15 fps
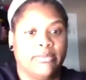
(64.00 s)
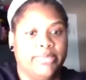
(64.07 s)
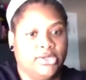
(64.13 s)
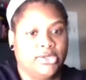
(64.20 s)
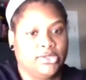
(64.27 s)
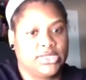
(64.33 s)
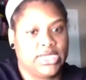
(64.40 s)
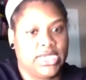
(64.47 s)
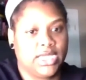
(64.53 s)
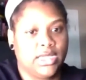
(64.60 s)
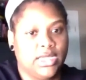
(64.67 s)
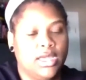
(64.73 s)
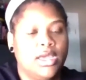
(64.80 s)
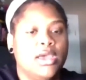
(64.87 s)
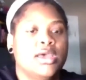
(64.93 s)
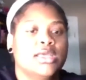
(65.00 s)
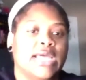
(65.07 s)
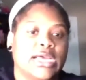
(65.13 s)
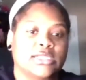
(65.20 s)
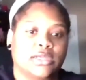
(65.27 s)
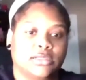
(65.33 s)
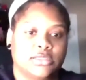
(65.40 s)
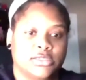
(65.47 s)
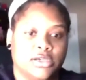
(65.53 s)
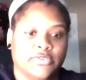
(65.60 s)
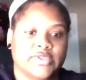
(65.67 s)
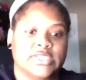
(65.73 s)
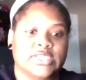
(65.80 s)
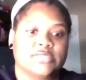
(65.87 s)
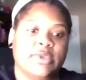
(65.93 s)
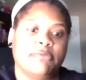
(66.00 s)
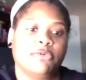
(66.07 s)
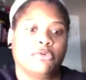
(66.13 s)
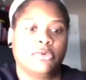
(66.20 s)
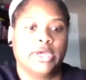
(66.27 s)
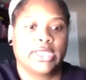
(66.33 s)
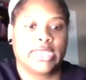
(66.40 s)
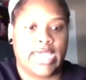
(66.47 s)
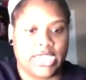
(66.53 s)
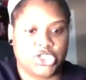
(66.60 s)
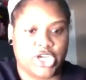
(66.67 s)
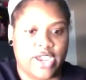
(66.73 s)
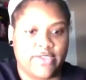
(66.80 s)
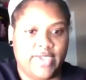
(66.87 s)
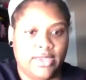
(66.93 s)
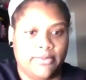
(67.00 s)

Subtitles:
building that services people with HIV.